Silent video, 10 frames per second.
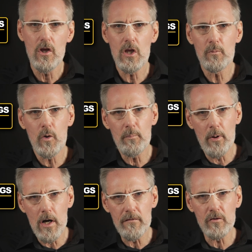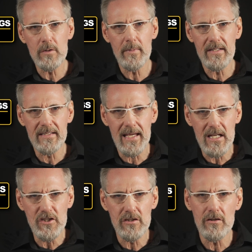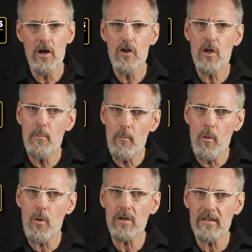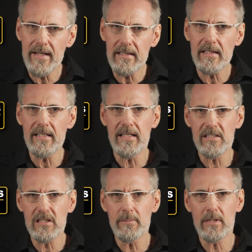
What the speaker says: The more powerful the medication, the more likely it is to